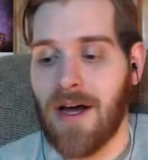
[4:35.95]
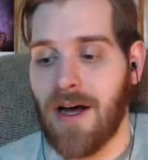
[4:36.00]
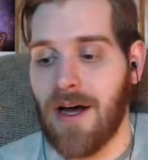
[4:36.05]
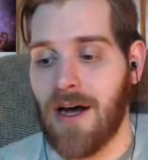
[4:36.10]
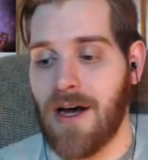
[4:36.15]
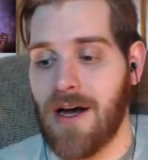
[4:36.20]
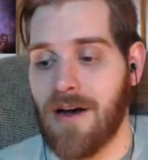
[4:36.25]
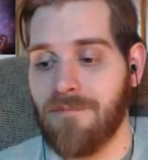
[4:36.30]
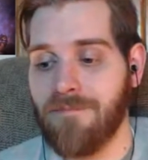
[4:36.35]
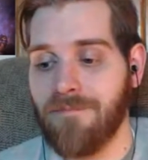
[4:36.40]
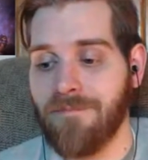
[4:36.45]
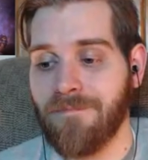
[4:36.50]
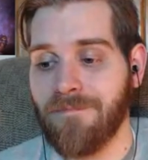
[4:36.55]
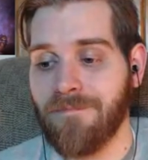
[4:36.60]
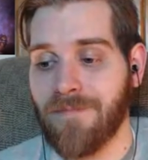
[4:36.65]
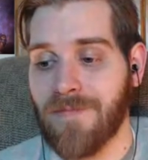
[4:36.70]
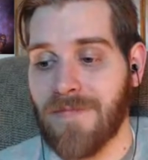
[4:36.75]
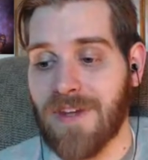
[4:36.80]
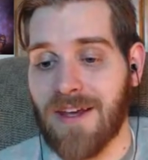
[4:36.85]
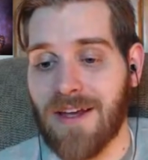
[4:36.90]
Um,
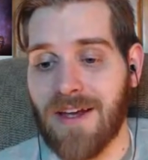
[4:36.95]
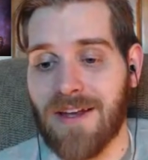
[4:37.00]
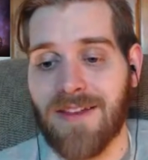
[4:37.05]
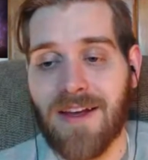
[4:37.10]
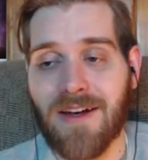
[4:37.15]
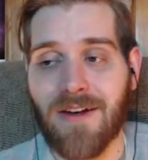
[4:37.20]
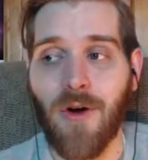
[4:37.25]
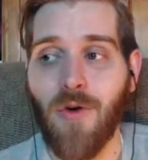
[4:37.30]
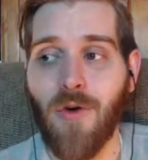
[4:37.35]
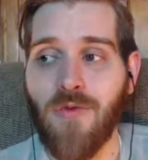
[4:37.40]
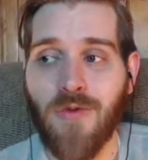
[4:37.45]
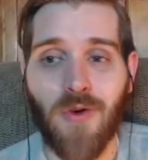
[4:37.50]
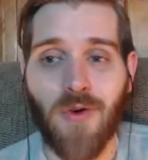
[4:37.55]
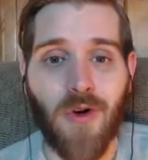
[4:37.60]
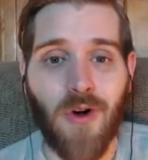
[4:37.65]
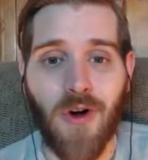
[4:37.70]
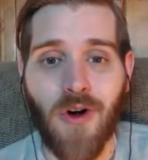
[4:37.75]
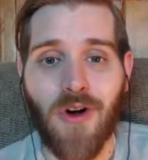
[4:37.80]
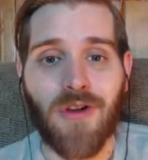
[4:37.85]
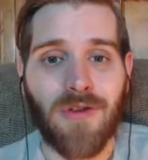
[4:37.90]
and then
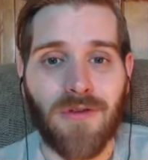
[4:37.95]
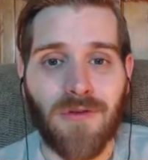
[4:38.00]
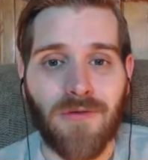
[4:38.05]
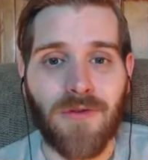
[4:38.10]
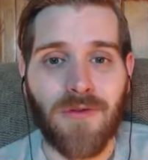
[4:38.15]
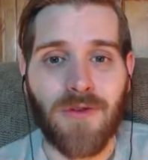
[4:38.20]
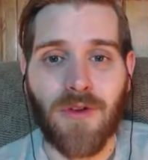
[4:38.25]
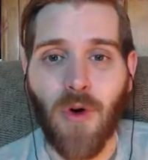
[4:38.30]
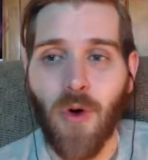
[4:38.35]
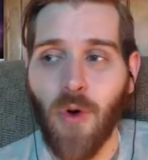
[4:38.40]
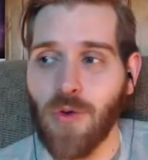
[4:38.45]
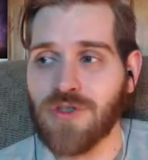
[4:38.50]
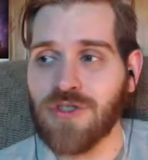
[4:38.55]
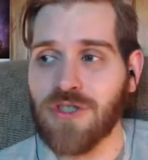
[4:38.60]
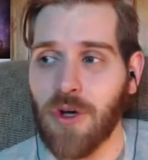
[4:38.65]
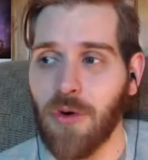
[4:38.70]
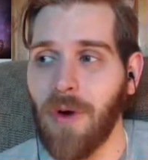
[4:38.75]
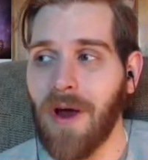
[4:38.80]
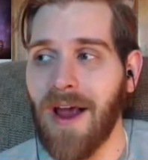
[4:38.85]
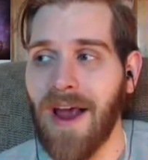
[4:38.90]
overall, for the whole
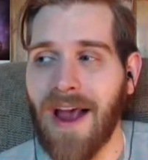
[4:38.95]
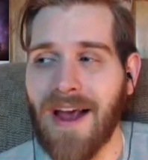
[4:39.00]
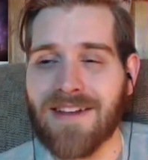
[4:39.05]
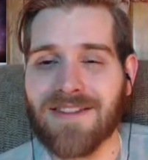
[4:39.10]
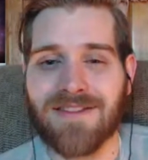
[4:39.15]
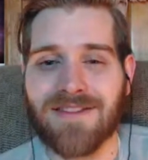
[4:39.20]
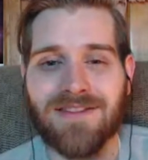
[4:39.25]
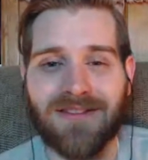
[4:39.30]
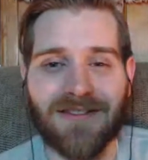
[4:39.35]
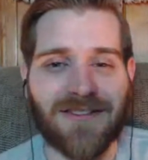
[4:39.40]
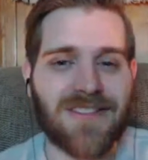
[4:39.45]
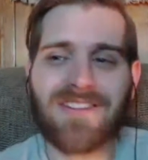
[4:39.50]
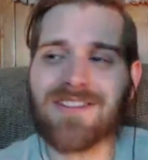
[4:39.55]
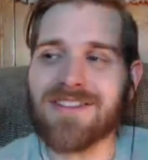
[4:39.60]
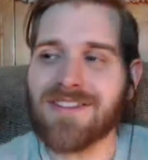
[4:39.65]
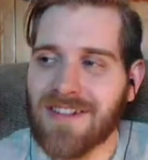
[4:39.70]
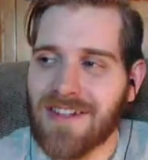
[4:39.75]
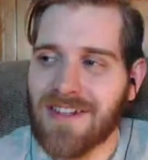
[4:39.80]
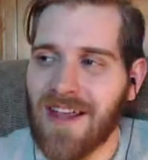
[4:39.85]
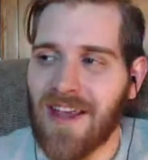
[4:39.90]
show, as just
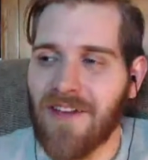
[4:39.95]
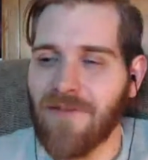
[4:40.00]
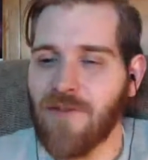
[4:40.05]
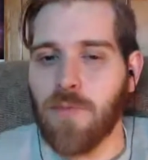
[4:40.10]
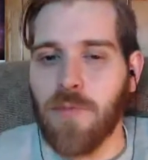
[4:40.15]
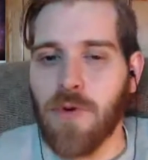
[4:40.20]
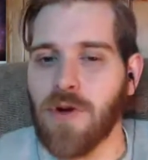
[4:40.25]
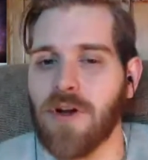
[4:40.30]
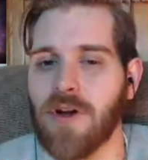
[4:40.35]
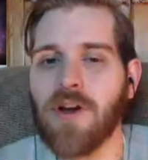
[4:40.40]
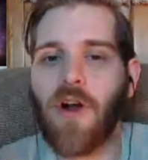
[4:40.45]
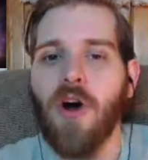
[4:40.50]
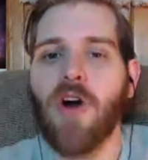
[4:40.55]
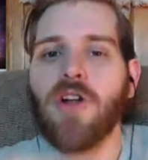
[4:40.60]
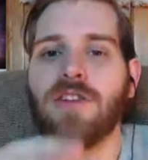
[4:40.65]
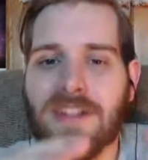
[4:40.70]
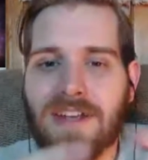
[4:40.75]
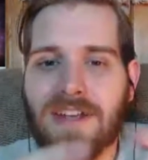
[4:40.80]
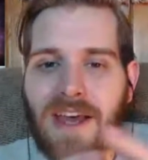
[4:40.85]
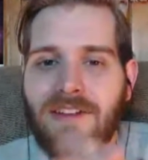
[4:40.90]
if you put it all
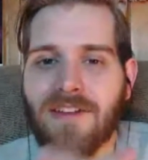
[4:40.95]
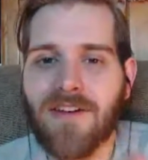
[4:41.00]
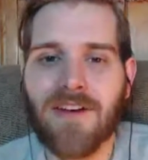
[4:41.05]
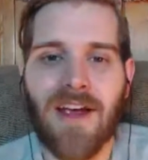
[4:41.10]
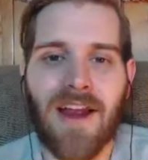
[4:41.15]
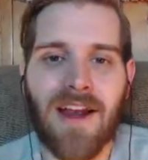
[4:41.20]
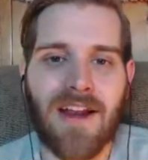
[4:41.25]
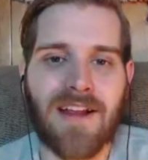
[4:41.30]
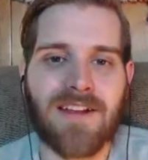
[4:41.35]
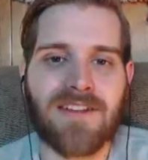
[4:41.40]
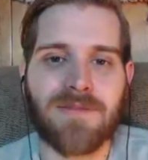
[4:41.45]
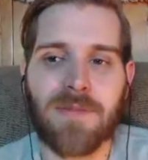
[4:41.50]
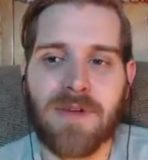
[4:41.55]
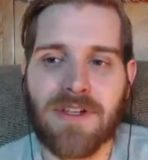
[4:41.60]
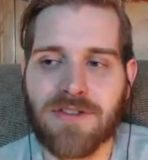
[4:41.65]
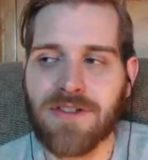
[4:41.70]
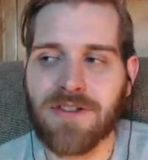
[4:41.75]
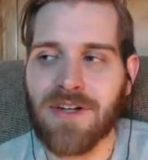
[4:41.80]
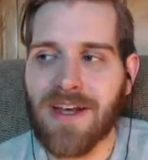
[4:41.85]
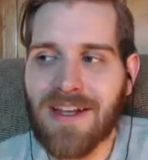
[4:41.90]
together and as a
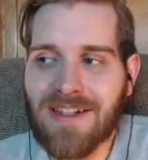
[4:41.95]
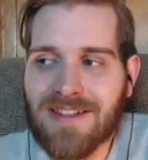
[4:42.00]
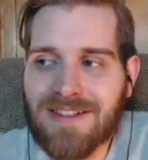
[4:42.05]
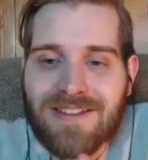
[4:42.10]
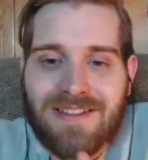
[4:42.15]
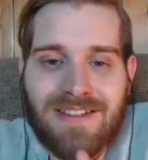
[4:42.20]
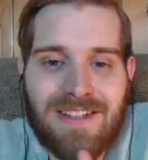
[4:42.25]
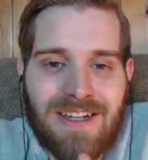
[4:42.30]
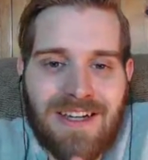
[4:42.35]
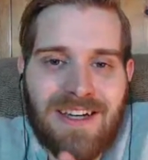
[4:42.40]
picture, it's